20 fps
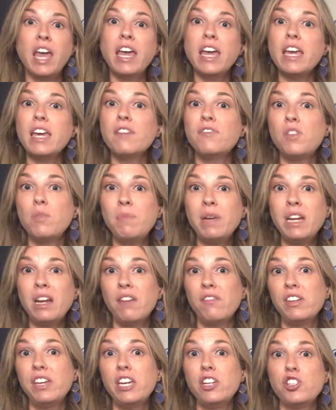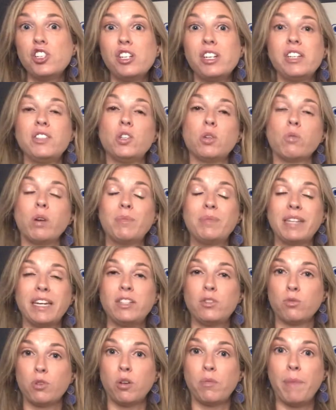If the main navigation is your
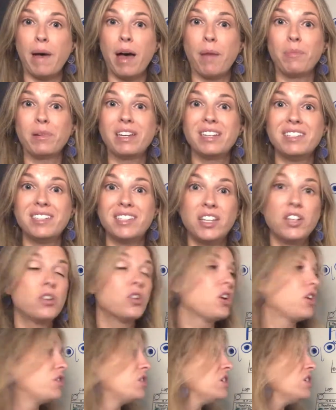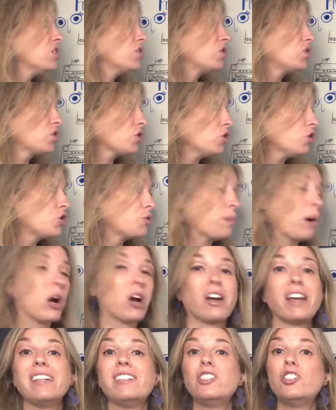website's roadmap, consider the search
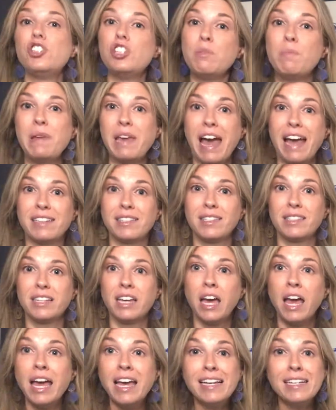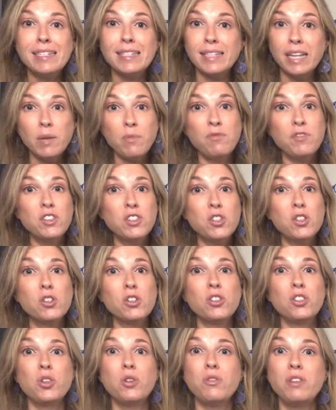bar its GPS. Site
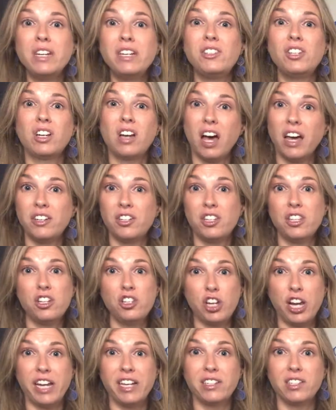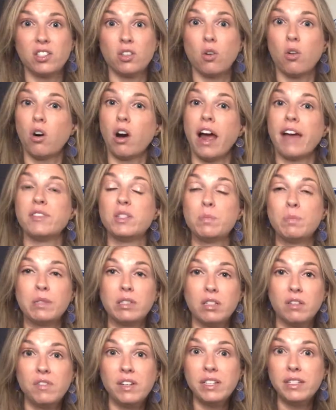visitors who need to cut to the chase or have
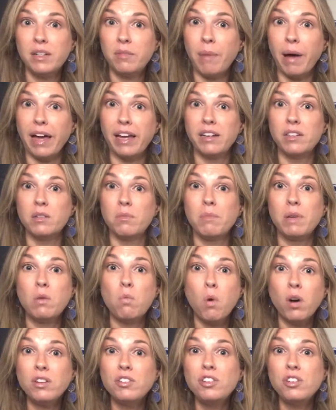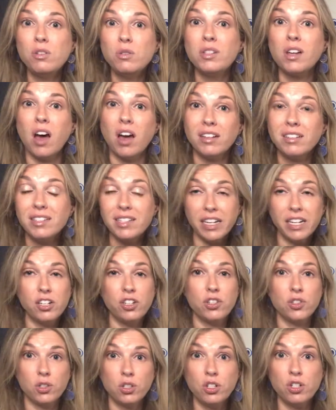specifics in mind may want to use
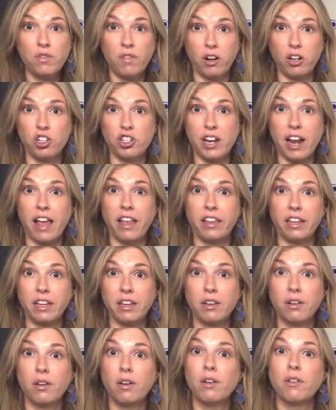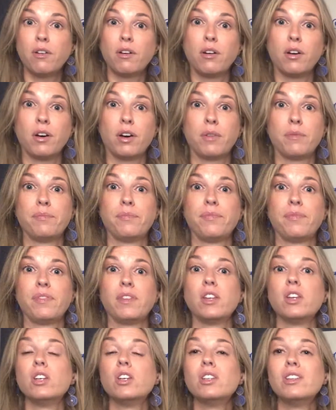on-site search functionality.
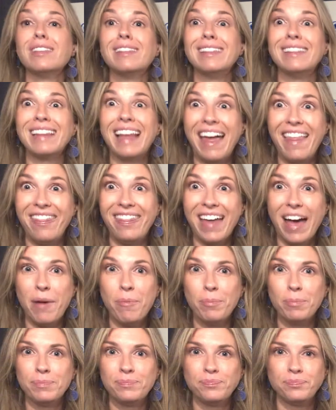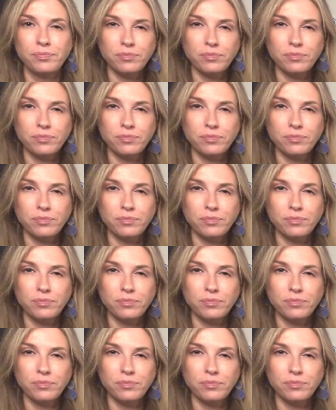Let them.